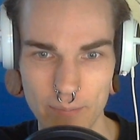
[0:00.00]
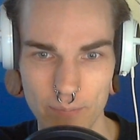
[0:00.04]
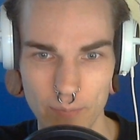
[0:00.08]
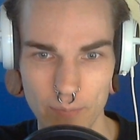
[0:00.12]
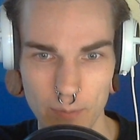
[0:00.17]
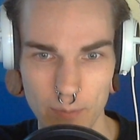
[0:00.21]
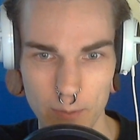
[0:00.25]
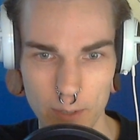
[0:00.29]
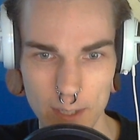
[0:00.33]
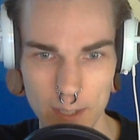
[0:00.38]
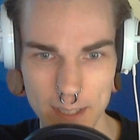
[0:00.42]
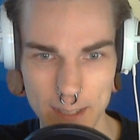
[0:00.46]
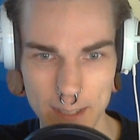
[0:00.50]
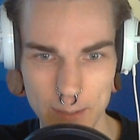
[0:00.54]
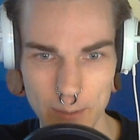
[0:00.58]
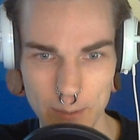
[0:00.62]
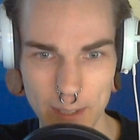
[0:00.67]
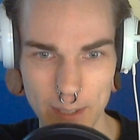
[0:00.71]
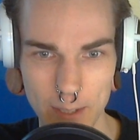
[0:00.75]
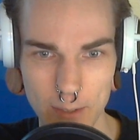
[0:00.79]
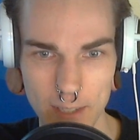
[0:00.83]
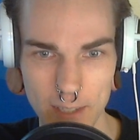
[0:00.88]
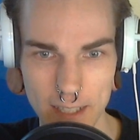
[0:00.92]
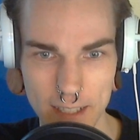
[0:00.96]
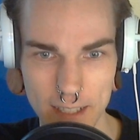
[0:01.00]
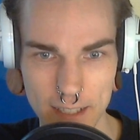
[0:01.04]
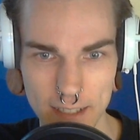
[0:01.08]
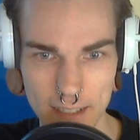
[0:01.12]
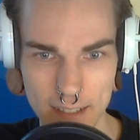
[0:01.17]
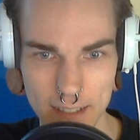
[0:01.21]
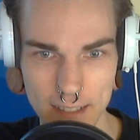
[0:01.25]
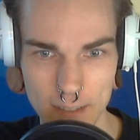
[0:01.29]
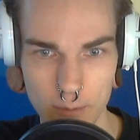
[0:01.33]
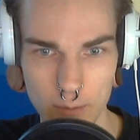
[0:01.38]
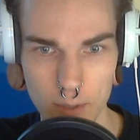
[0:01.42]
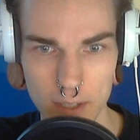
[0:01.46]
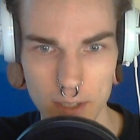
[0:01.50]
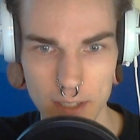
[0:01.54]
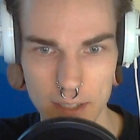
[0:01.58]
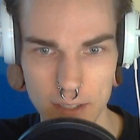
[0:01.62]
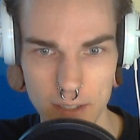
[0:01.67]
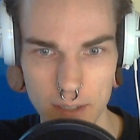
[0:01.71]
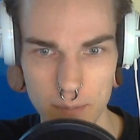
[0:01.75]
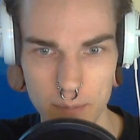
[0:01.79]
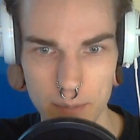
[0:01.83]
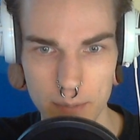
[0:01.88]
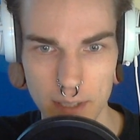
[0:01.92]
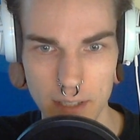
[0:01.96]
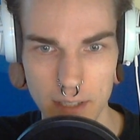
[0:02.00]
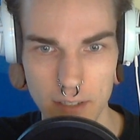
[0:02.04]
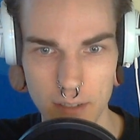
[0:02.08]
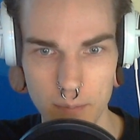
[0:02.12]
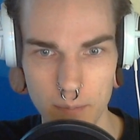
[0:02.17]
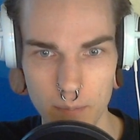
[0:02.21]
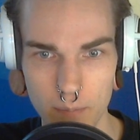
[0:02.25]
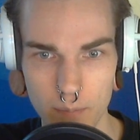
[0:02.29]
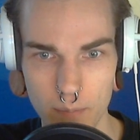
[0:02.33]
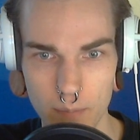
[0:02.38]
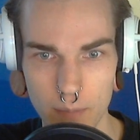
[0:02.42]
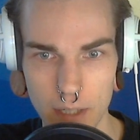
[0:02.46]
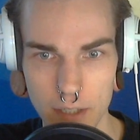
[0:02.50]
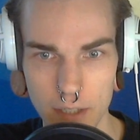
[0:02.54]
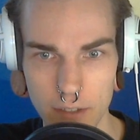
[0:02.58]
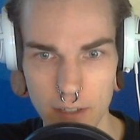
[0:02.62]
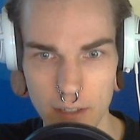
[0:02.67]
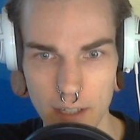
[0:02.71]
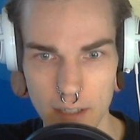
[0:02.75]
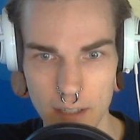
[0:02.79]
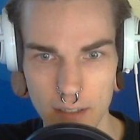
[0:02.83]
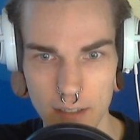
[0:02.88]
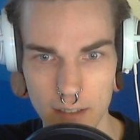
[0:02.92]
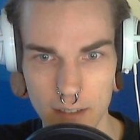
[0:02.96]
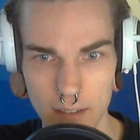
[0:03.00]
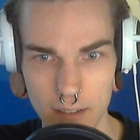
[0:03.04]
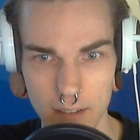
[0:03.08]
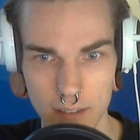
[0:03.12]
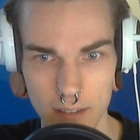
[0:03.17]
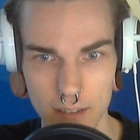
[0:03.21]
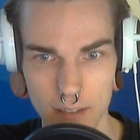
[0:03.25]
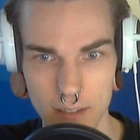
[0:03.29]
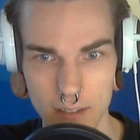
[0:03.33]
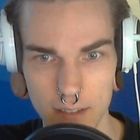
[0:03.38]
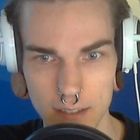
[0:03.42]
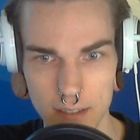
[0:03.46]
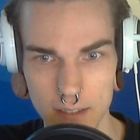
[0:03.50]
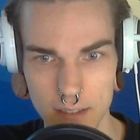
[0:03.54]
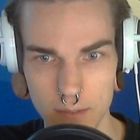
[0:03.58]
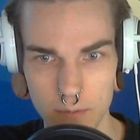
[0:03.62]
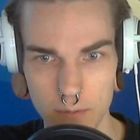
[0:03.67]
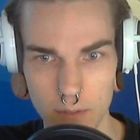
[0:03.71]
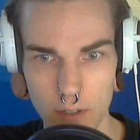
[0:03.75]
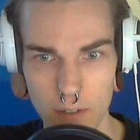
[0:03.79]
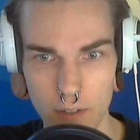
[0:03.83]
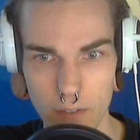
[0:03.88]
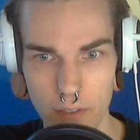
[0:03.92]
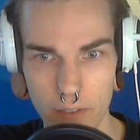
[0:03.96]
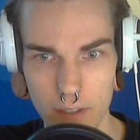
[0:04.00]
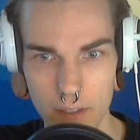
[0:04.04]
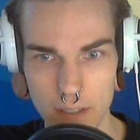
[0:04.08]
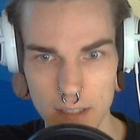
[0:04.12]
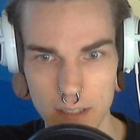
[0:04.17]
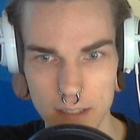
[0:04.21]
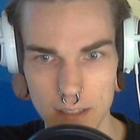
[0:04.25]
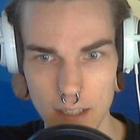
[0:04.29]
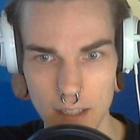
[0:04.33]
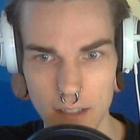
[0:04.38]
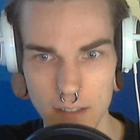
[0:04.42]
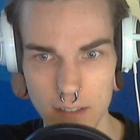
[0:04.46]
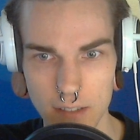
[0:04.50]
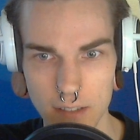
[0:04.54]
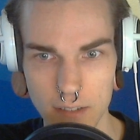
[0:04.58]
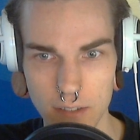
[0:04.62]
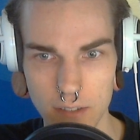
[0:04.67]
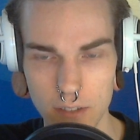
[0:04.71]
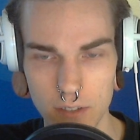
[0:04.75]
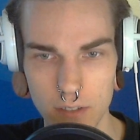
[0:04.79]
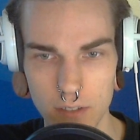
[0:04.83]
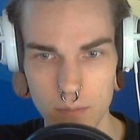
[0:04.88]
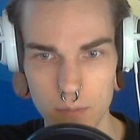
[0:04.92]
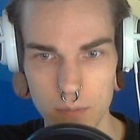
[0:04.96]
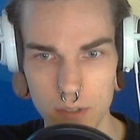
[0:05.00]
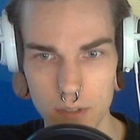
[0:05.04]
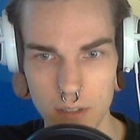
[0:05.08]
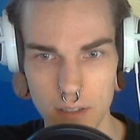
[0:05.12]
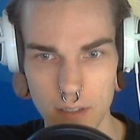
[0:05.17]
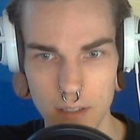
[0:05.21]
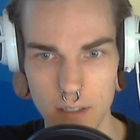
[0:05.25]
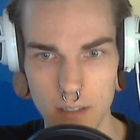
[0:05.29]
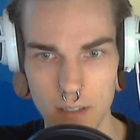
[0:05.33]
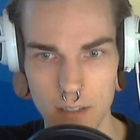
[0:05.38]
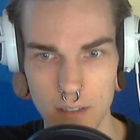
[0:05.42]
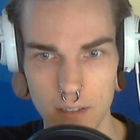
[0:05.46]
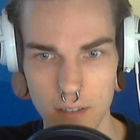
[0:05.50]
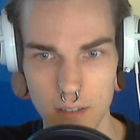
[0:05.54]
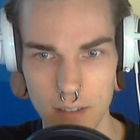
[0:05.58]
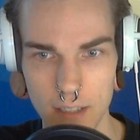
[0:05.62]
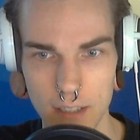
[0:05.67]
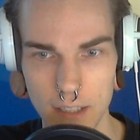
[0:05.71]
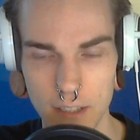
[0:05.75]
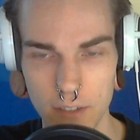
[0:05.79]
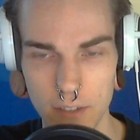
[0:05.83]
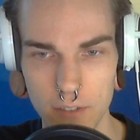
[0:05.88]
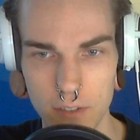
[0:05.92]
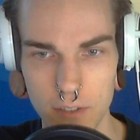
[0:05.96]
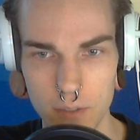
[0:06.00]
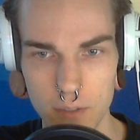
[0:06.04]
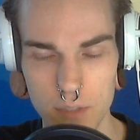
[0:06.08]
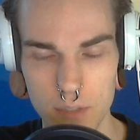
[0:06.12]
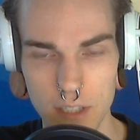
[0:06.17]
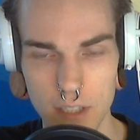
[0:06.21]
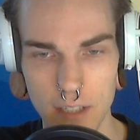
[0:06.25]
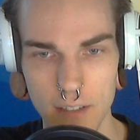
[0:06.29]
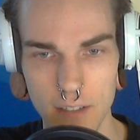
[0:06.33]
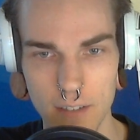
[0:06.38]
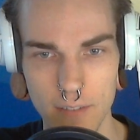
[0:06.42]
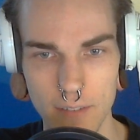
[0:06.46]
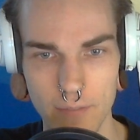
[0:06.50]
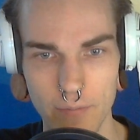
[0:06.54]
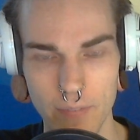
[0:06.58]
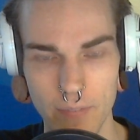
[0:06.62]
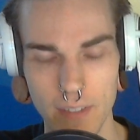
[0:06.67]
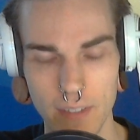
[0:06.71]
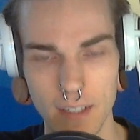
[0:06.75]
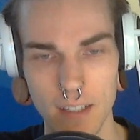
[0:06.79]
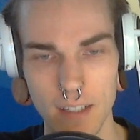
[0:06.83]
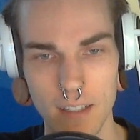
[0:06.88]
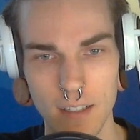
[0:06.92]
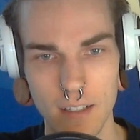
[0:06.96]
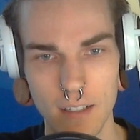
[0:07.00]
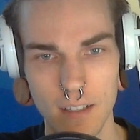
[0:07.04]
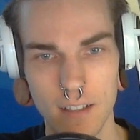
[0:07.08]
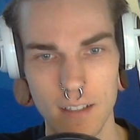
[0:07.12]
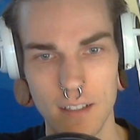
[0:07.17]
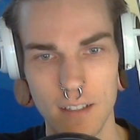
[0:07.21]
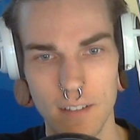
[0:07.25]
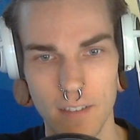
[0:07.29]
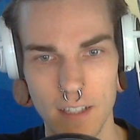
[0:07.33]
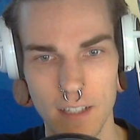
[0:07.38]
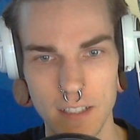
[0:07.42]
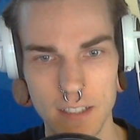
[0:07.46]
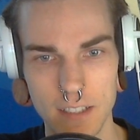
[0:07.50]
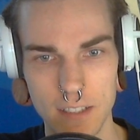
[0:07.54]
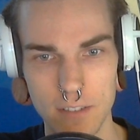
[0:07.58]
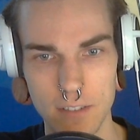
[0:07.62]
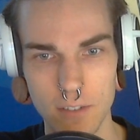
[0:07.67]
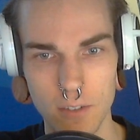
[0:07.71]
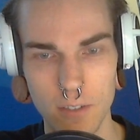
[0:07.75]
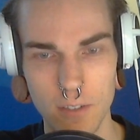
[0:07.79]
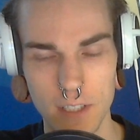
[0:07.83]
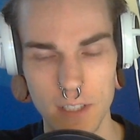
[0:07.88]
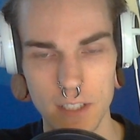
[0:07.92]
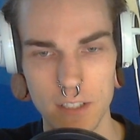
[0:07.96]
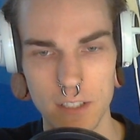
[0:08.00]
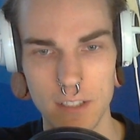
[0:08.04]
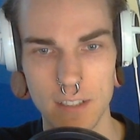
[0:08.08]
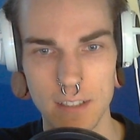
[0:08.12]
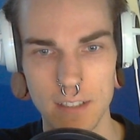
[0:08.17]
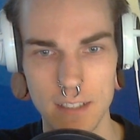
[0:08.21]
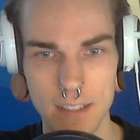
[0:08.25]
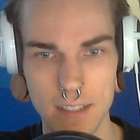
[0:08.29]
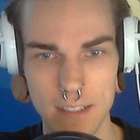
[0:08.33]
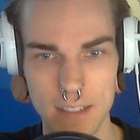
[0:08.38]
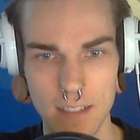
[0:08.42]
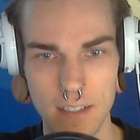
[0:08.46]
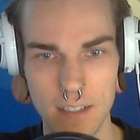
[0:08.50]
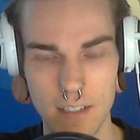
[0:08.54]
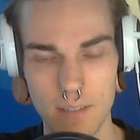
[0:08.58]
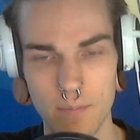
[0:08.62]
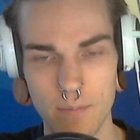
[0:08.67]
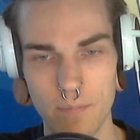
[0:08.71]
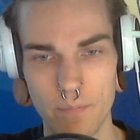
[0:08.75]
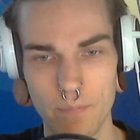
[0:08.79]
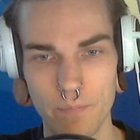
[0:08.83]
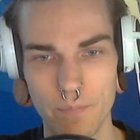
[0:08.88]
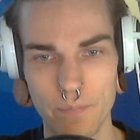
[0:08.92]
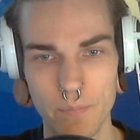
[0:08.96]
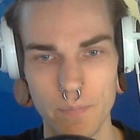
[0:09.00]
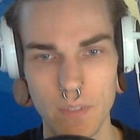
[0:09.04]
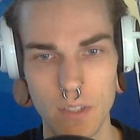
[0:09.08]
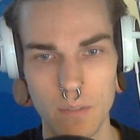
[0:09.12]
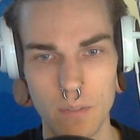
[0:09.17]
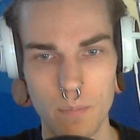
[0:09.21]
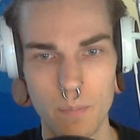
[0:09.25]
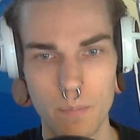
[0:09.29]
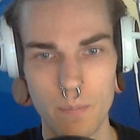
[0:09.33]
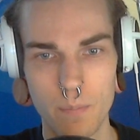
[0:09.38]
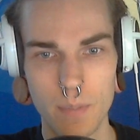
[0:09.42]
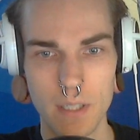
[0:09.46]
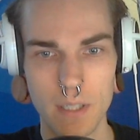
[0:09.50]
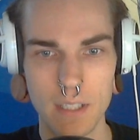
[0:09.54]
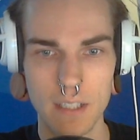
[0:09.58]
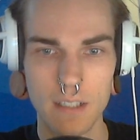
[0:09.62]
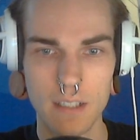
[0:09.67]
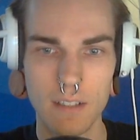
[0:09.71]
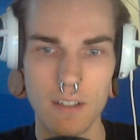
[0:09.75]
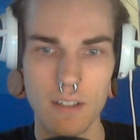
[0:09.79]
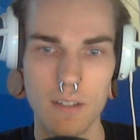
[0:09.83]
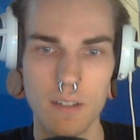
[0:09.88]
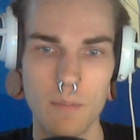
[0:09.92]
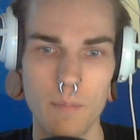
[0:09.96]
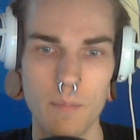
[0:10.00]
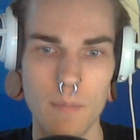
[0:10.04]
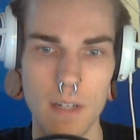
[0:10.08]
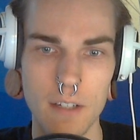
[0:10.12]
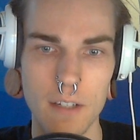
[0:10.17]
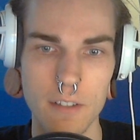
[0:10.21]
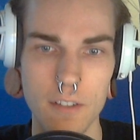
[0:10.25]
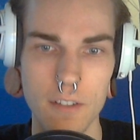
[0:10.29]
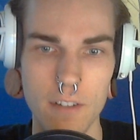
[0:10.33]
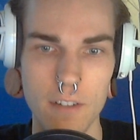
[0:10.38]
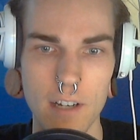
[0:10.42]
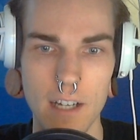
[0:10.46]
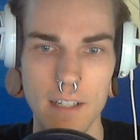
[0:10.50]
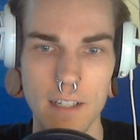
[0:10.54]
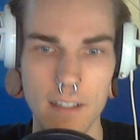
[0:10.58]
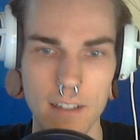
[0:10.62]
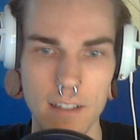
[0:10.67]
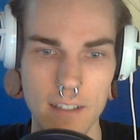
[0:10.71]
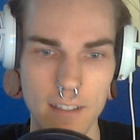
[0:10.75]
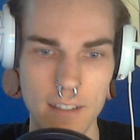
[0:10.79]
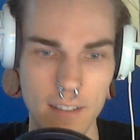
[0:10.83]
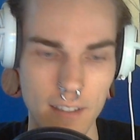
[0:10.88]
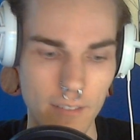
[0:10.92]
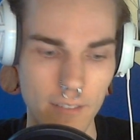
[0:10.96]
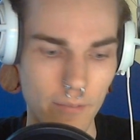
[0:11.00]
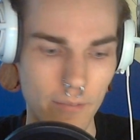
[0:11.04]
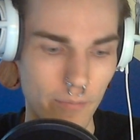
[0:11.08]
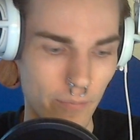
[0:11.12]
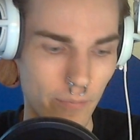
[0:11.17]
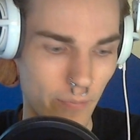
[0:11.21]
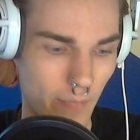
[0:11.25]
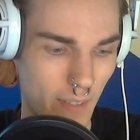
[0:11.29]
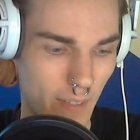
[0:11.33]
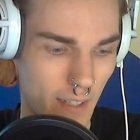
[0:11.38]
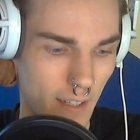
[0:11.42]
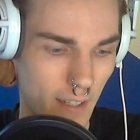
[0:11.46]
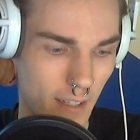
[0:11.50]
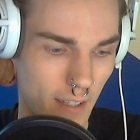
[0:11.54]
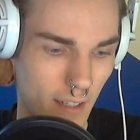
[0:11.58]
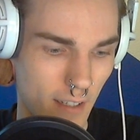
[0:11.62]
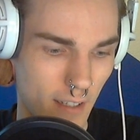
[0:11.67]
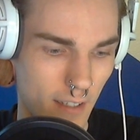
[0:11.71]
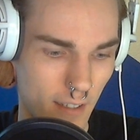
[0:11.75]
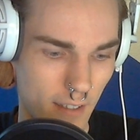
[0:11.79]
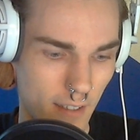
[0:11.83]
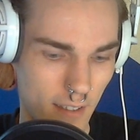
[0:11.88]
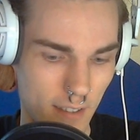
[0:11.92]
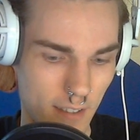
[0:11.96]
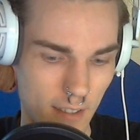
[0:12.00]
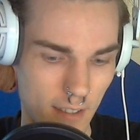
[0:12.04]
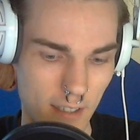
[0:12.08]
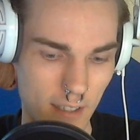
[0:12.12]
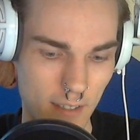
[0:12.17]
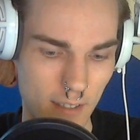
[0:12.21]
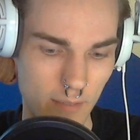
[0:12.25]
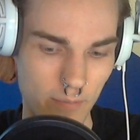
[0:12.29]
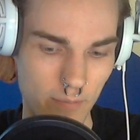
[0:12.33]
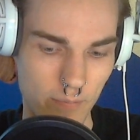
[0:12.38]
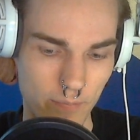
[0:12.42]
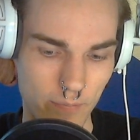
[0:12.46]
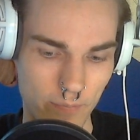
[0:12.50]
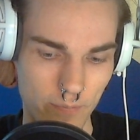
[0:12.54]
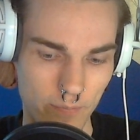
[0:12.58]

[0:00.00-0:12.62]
First real question, what's your opinion on marijuana? Is it worth it starting a league YouTube channel? That's two questions. Opinion on marijuana. I'm